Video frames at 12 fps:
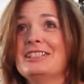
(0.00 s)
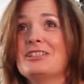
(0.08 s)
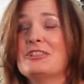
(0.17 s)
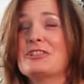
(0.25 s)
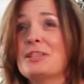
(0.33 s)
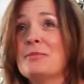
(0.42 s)

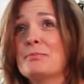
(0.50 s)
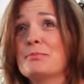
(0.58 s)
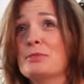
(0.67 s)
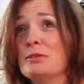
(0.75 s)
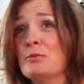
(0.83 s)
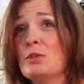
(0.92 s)
just keep
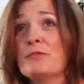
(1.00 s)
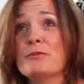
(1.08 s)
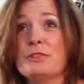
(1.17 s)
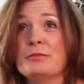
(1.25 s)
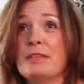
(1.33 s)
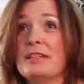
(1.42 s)
putting one
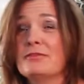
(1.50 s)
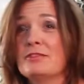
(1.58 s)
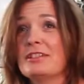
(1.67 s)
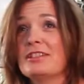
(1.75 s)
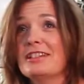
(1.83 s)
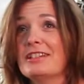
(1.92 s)
foot right in
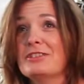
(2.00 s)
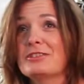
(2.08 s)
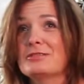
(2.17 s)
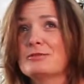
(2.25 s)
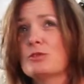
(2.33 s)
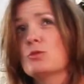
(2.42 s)
front of the
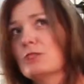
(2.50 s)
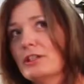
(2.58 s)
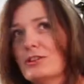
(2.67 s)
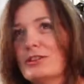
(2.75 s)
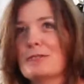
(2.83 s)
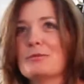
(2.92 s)
other, or
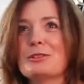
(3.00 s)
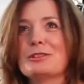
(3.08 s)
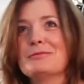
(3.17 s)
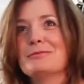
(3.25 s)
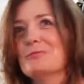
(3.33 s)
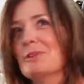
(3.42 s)
one arm,
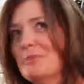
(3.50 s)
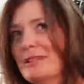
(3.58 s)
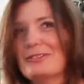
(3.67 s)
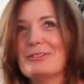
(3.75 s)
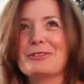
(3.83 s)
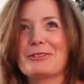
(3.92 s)
or one
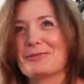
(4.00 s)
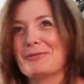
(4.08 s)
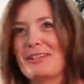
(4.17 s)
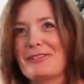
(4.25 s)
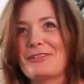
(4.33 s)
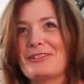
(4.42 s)
pedal, or
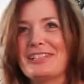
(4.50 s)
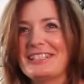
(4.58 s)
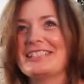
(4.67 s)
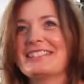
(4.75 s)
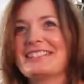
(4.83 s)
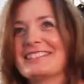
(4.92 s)
whatever it
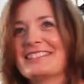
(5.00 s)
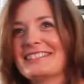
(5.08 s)
is.